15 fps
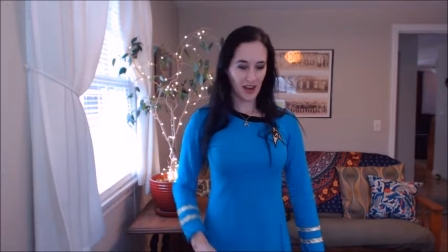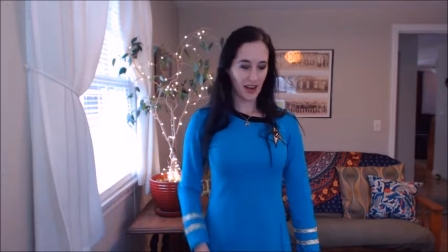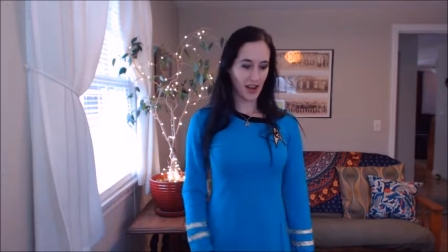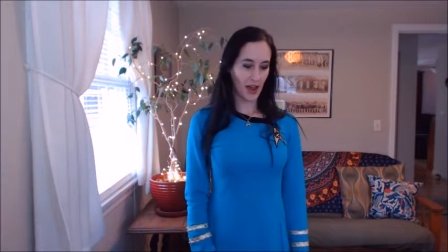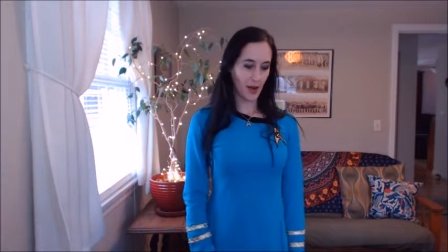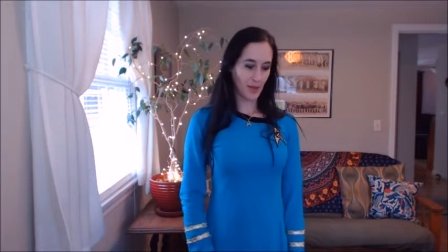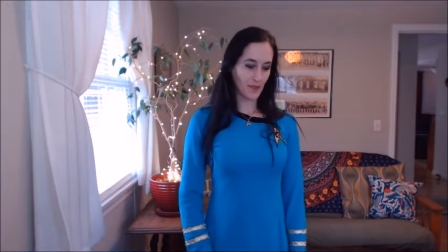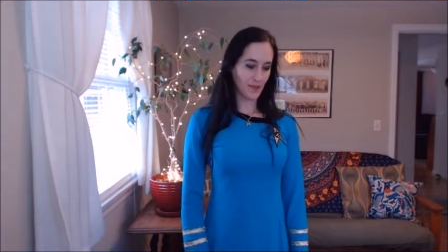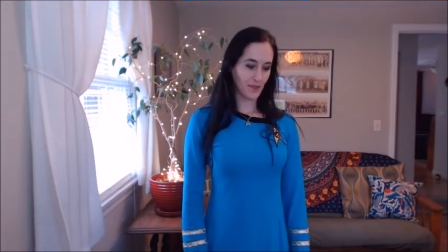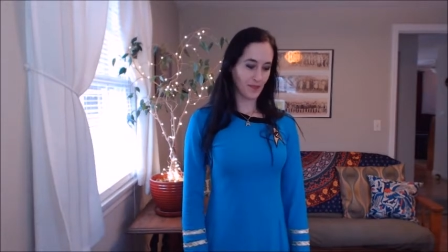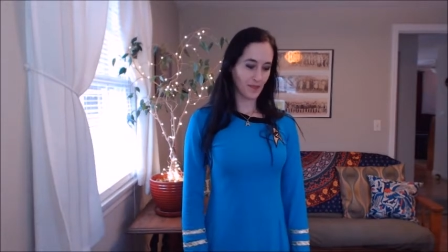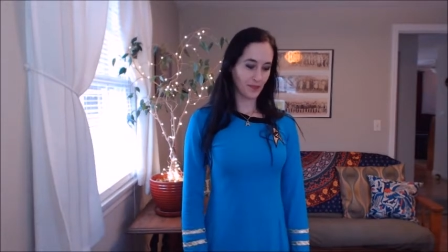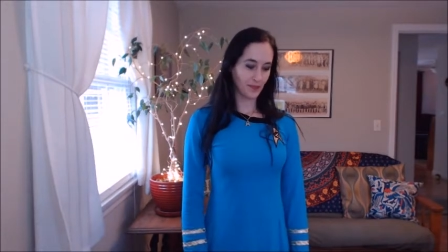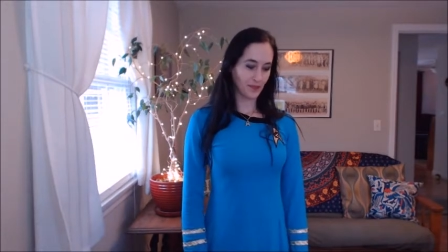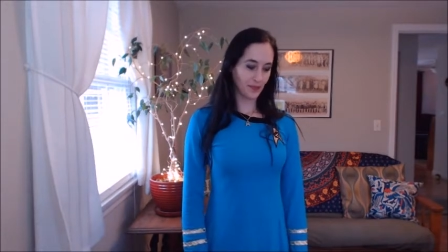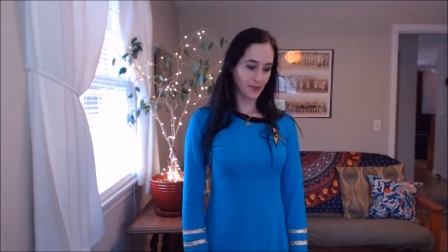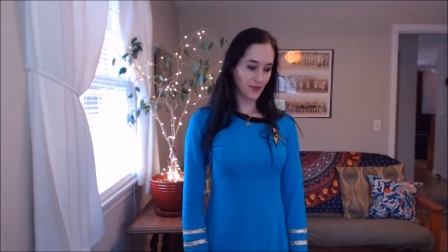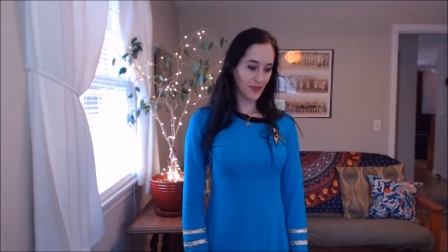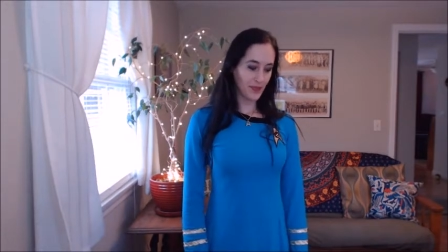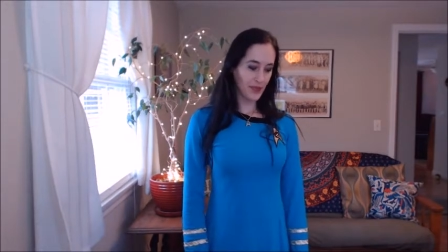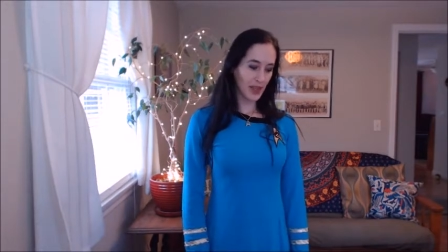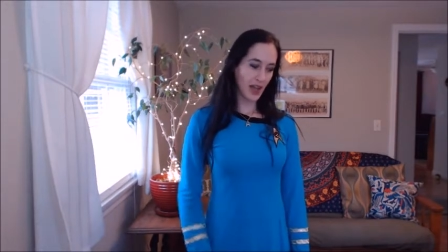Now,
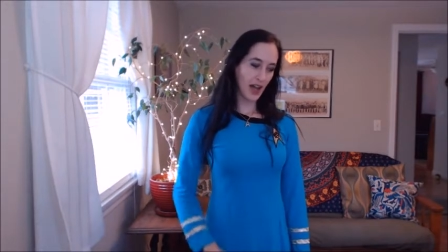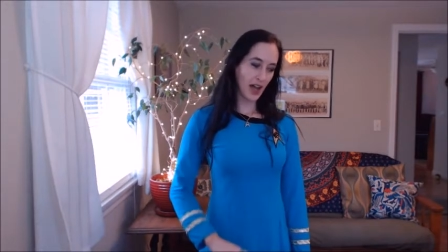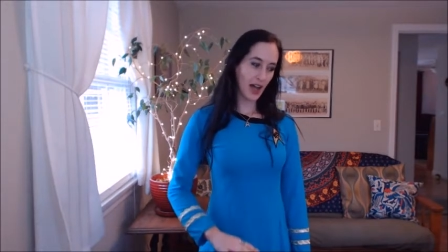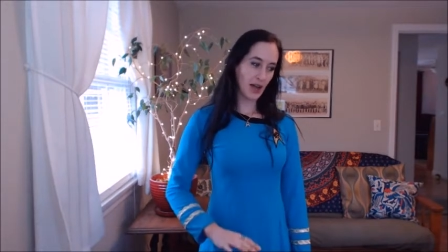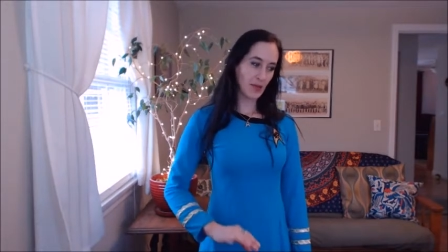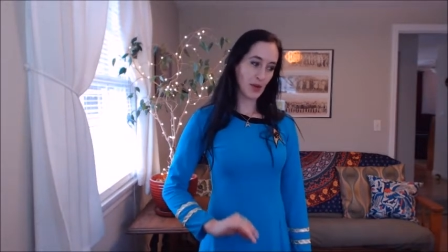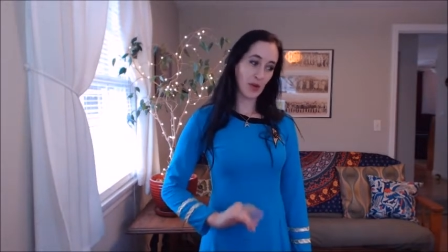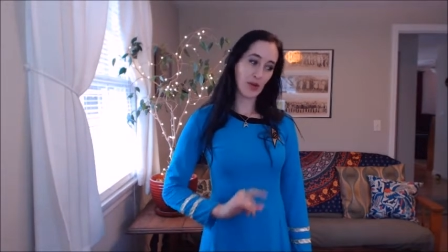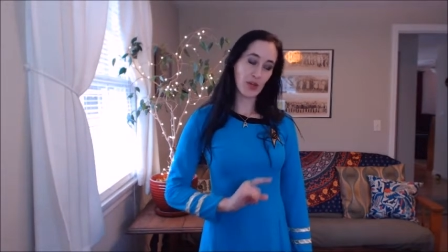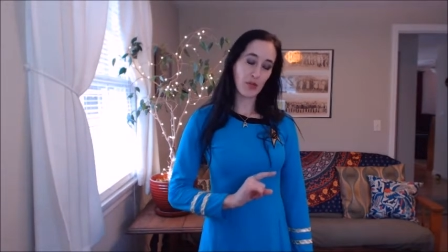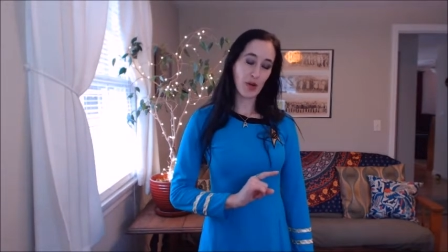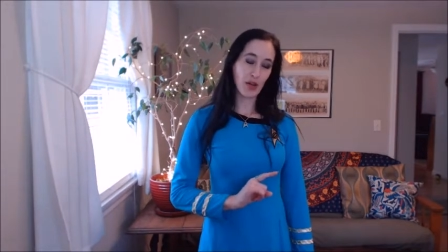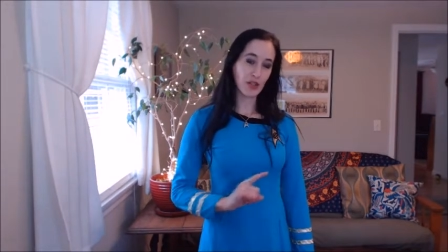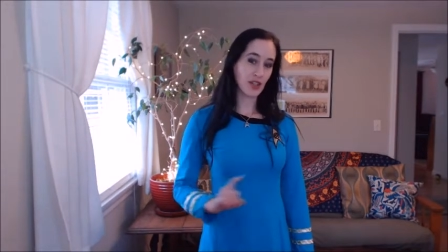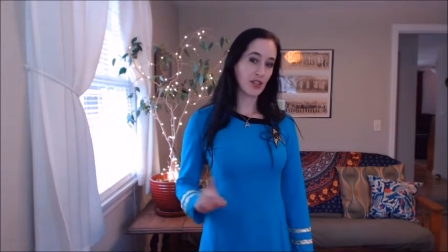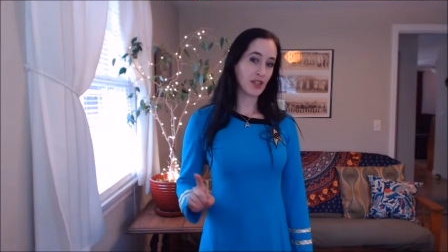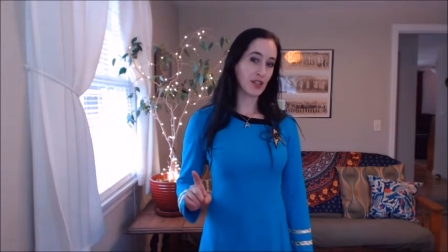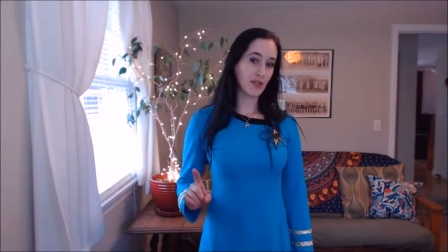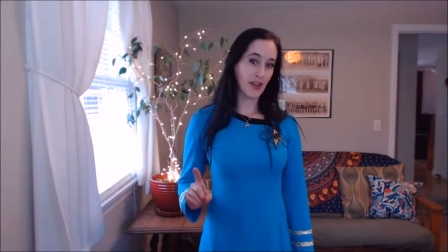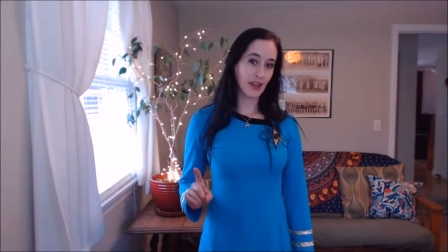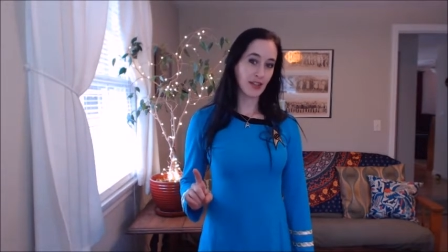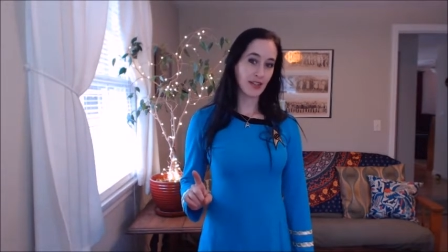I'm going to apologize in
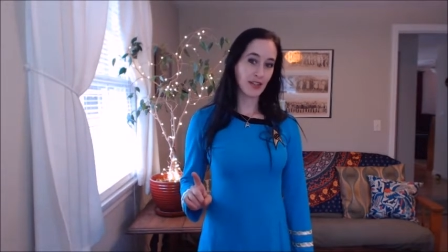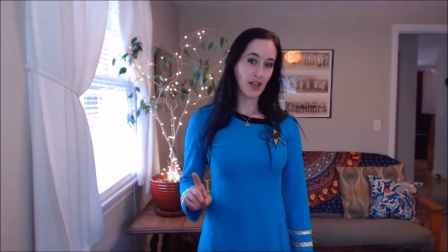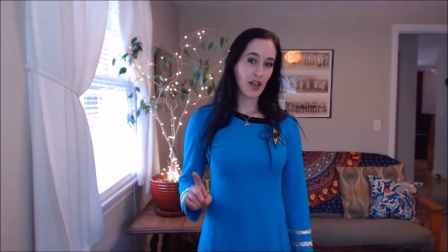advance